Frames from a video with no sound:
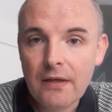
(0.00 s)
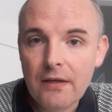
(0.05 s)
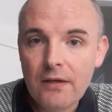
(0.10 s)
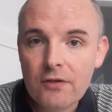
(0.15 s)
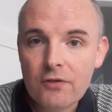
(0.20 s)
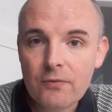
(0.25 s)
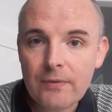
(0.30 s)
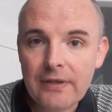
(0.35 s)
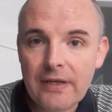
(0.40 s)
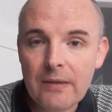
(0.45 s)

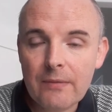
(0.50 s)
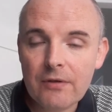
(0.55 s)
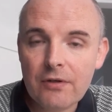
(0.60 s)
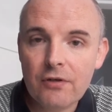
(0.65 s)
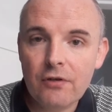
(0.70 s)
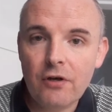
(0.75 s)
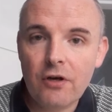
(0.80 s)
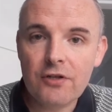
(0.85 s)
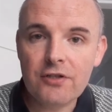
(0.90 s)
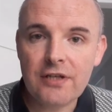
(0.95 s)
So we came
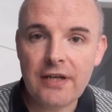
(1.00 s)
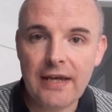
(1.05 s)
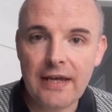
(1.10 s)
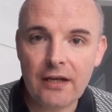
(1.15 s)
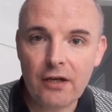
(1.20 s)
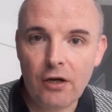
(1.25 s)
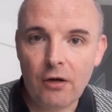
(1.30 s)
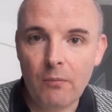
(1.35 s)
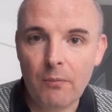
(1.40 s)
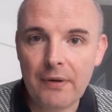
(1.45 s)
across a
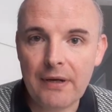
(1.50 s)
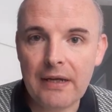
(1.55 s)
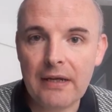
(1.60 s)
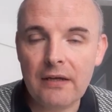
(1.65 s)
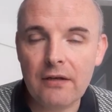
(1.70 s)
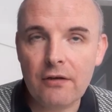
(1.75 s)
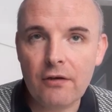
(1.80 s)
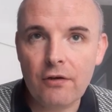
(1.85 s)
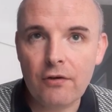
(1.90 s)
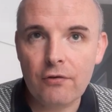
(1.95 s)
company
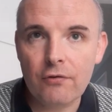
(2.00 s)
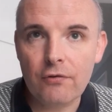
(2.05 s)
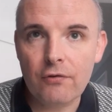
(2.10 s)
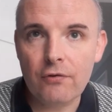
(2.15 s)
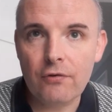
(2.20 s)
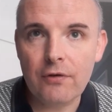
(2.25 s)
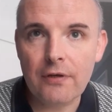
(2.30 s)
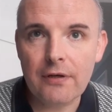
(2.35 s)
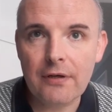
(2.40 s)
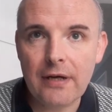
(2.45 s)

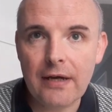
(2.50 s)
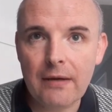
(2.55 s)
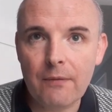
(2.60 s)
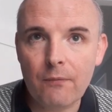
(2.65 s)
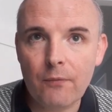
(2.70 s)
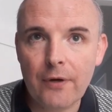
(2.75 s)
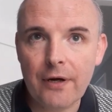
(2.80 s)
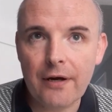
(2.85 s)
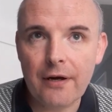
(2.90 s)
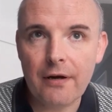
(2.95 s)
who
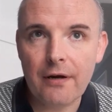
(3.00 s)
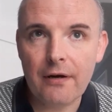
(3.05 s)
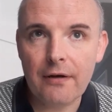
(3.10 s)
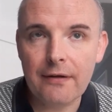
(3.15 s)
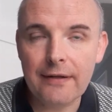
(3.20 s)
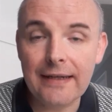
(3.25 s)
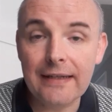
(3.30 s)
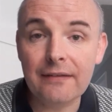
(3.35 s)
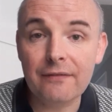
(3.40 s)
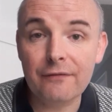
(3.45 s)
were
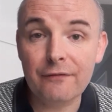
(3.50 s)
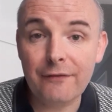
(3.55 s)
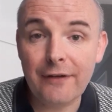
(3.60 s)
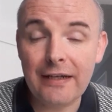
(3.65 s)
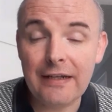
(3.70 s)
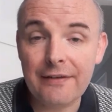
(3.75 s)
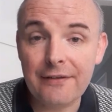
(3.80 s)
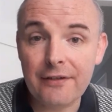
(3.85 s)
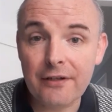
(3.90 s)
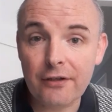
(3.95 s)
late in
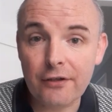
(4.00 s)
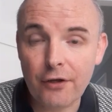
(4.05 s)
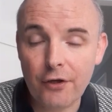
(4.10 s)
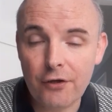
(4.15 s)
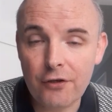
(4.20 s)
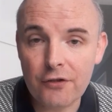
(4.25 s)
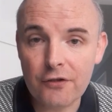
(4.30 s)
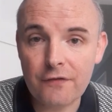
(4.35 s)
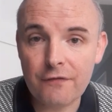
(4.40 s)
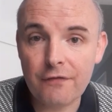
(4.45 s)
filing their
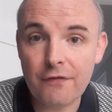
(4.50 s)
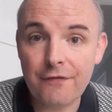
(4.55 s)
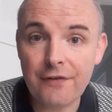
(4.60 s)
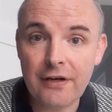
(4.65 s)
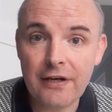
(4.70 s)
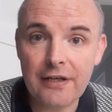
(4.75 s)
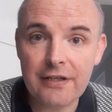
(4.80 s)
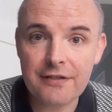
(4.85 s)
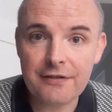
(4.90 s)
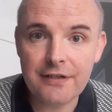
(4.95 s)
accounts for
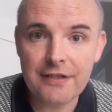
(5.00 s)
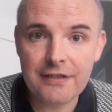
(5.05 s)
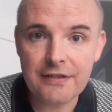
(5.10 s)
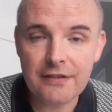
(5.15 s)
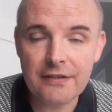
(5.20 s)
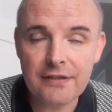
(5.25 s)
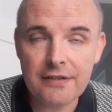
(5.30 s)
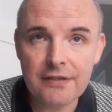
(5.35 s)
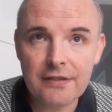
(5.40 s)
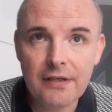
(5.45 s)
various
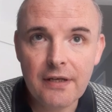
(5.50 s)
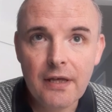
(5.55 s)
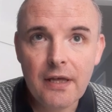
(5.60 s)
reasons,